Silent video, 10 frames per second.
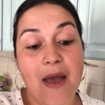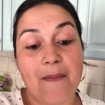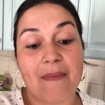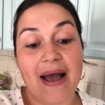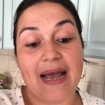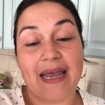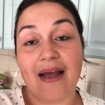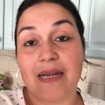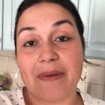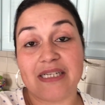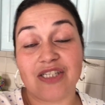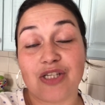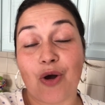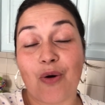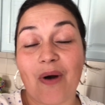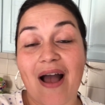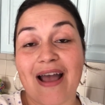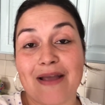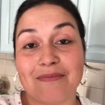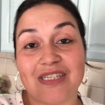my honey bun. So
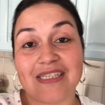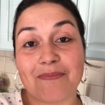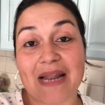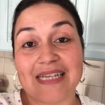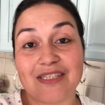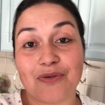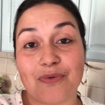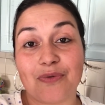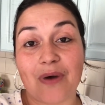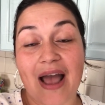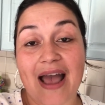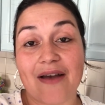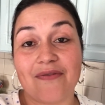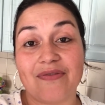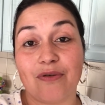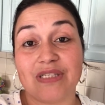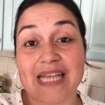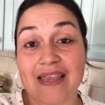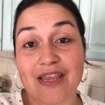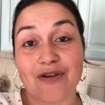I am just blessed to have those
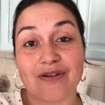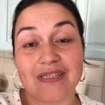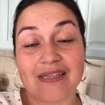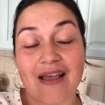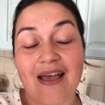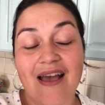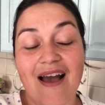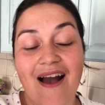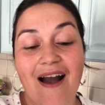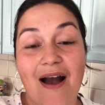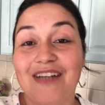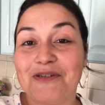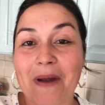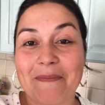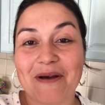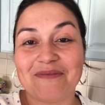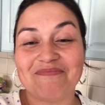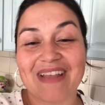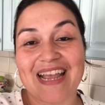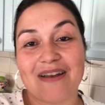10 years under my belt,
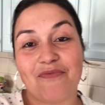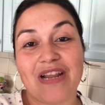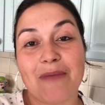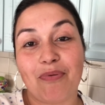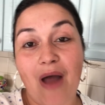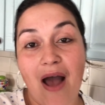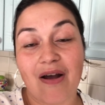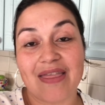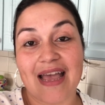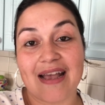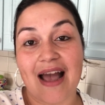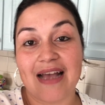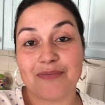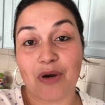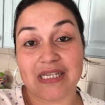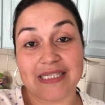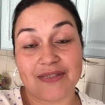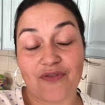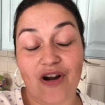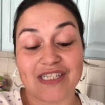and really proud that God has brought us
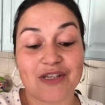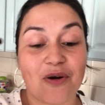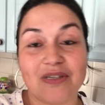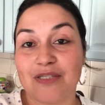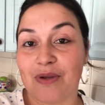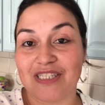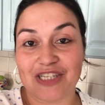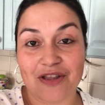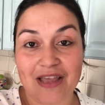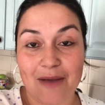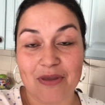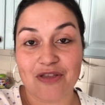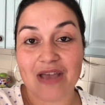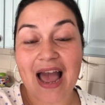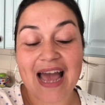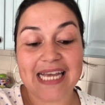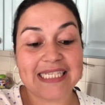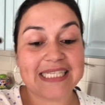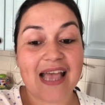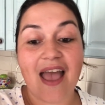this far. So I just wanted to share that with you
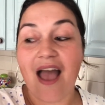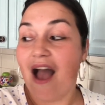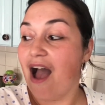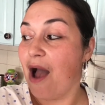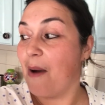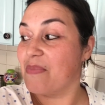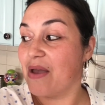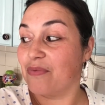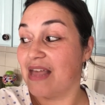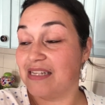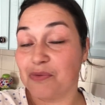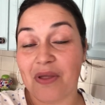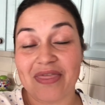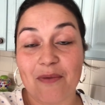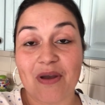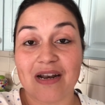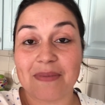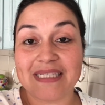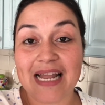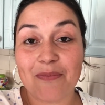guys. That's one thing we're gonna
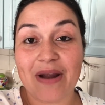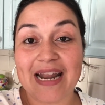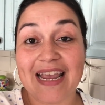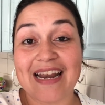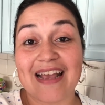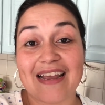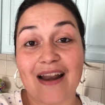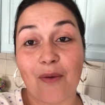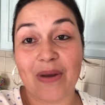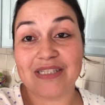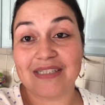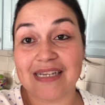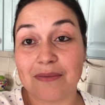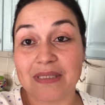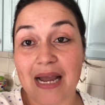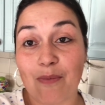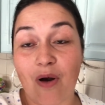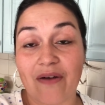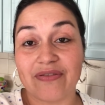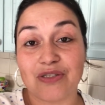be celebrating, and I cannot wait to take some time
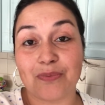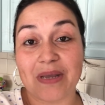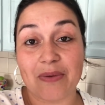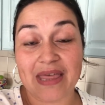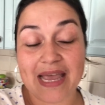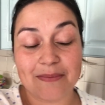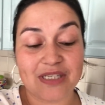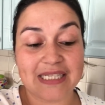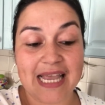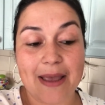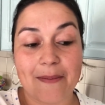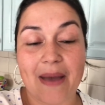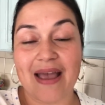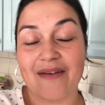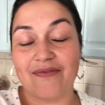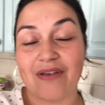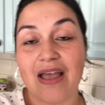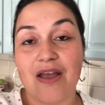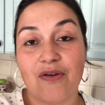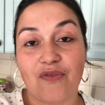off to be with him, just him. I have
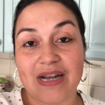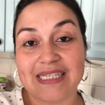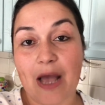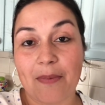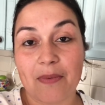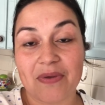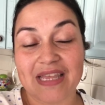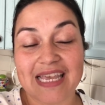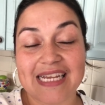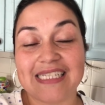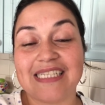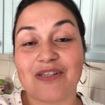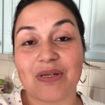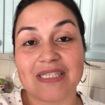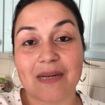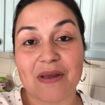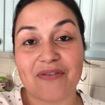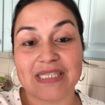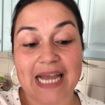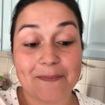friends helping me with the kids, so it's gonna be a
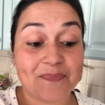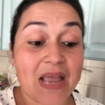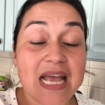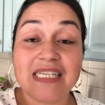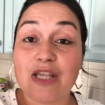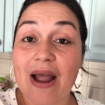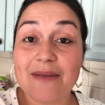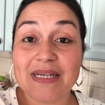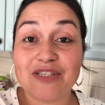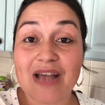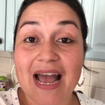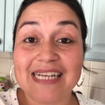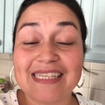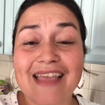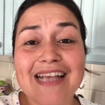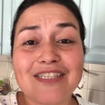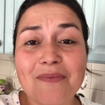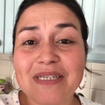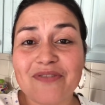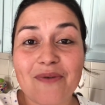fun time. So anyways, you guys, thanks so
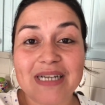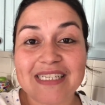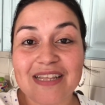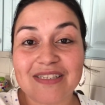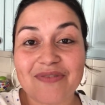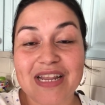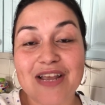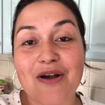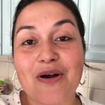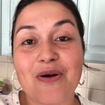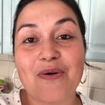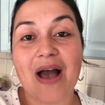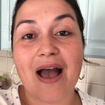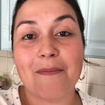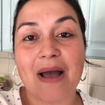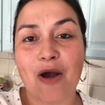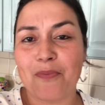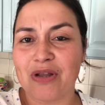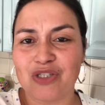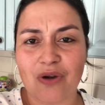much for watching this video. I hope
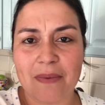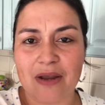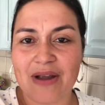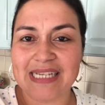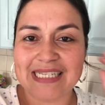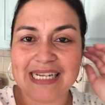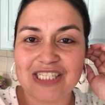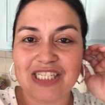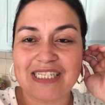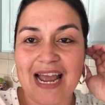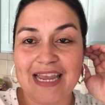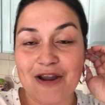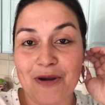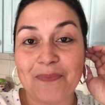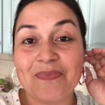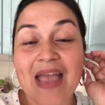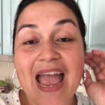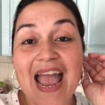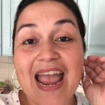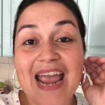you enjoy my craziness chit chat here,
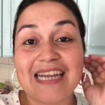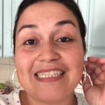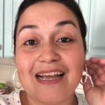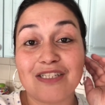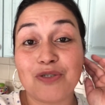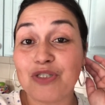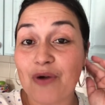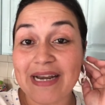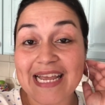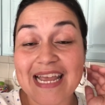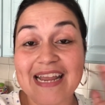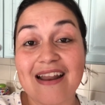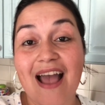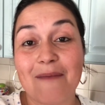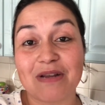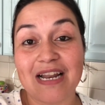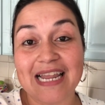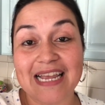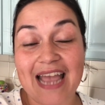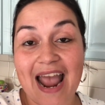and do join in. I'm gonna
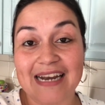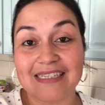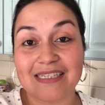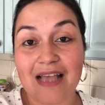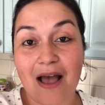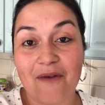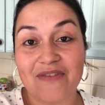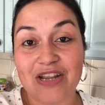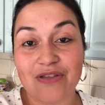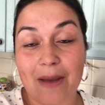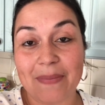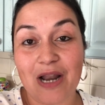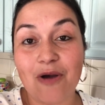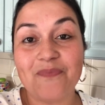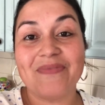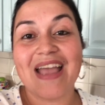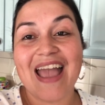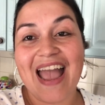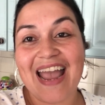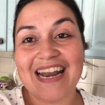link Hannah's video down below,
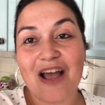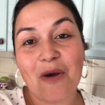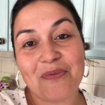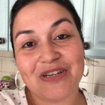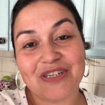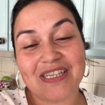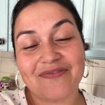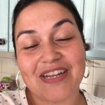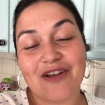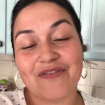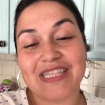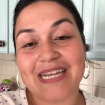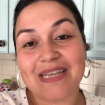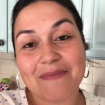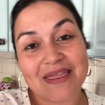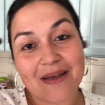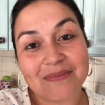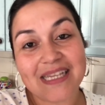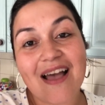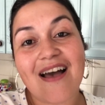and I hope you enjoyed this video. If you did, give me a
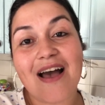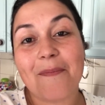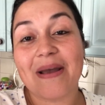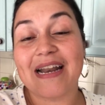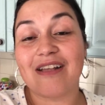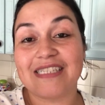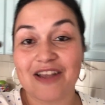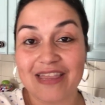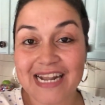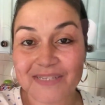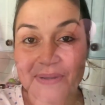thumbs up, and I'll see you in the next